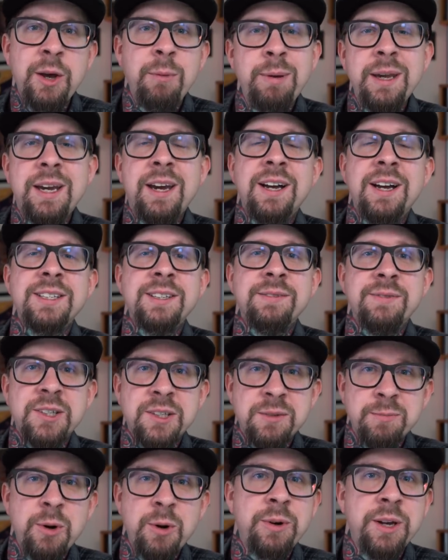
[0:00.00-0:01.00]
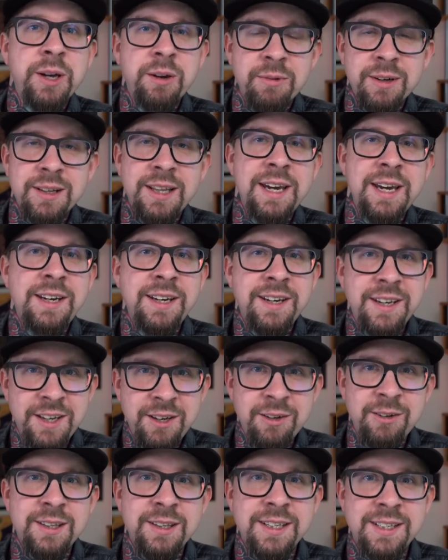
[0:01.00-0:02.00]
because of smoking-related
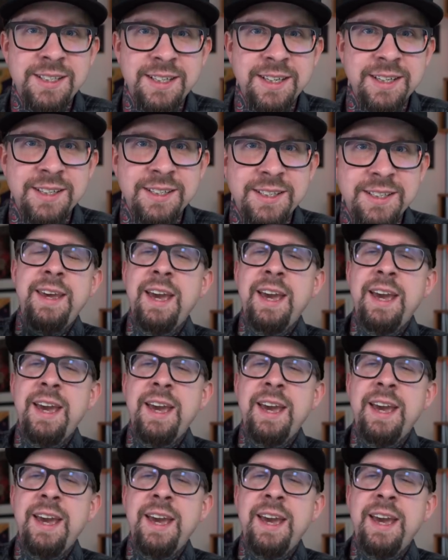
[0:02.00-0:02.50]
illnesses.